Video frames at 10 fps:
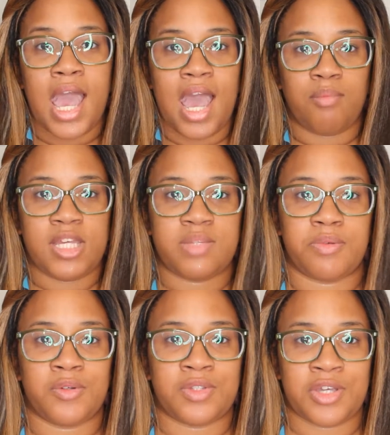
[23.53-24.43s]
Happy
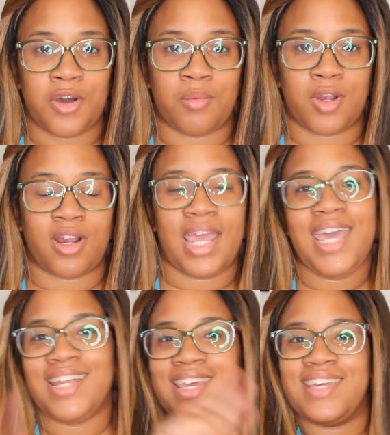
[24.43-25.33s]
Spooktober.
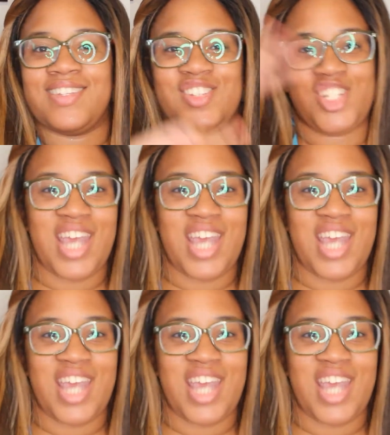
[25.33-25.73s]
It is